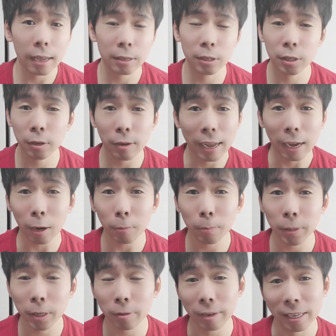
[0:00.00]
to
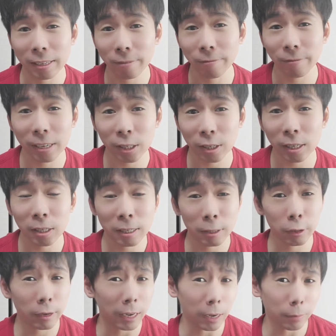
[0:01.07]
help you individually,
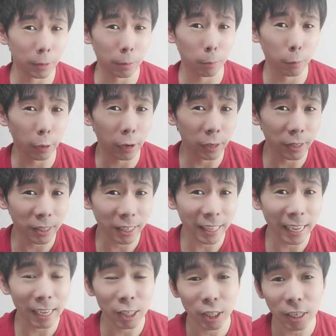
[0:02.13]
to help you
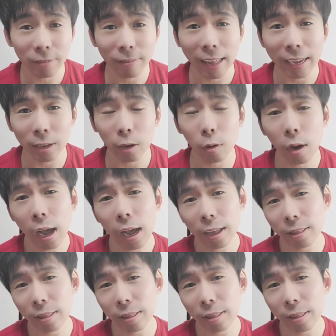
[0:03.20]
personally achieve that goal,